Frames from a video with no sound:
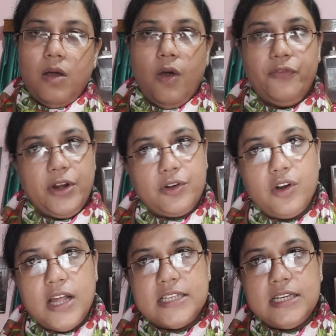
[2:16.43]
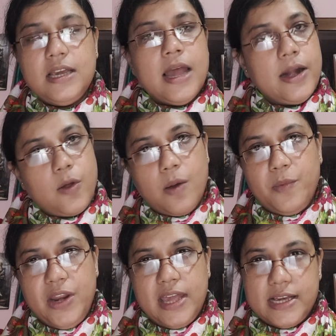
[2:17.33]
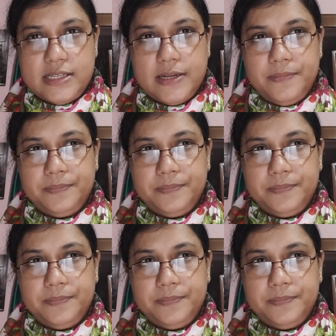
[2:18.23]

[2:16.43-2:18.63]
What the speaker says: of technology and communication.